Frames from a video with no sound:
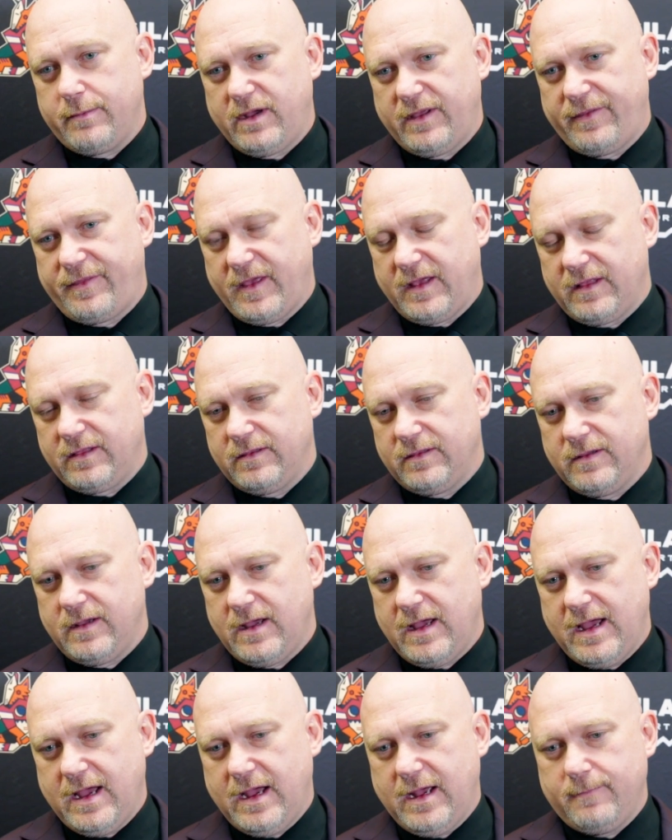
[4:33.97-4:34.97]
I think
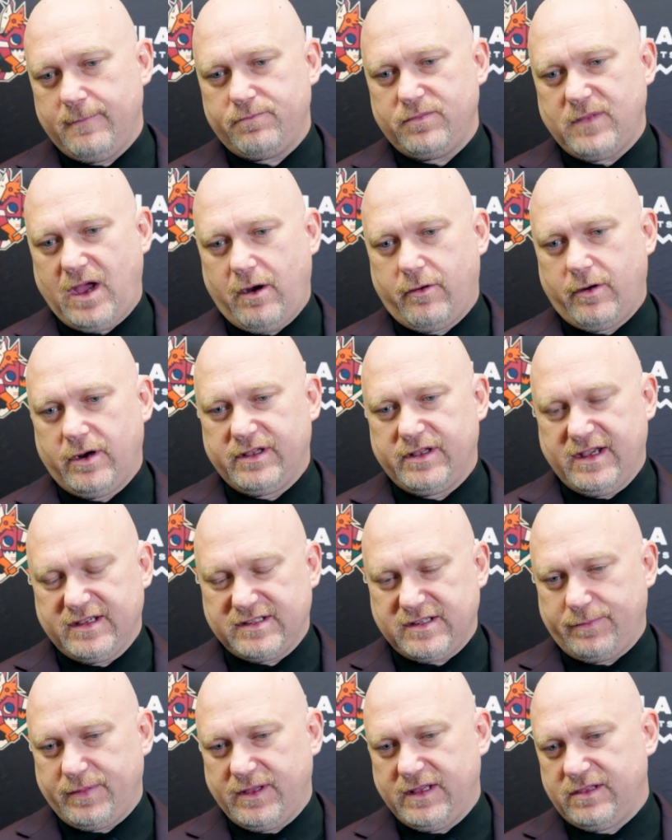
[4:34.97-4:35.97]
our
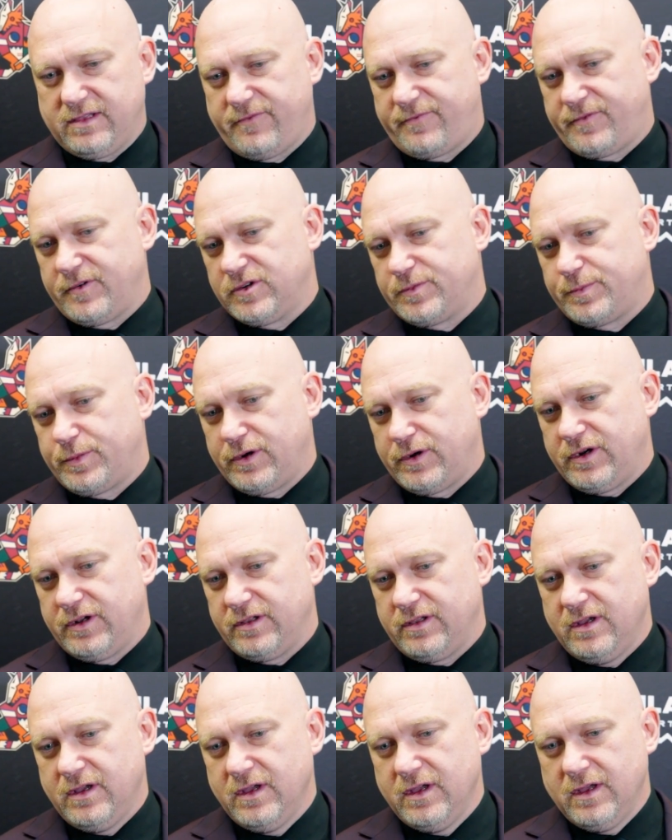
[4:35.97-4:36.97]
discipline in the first period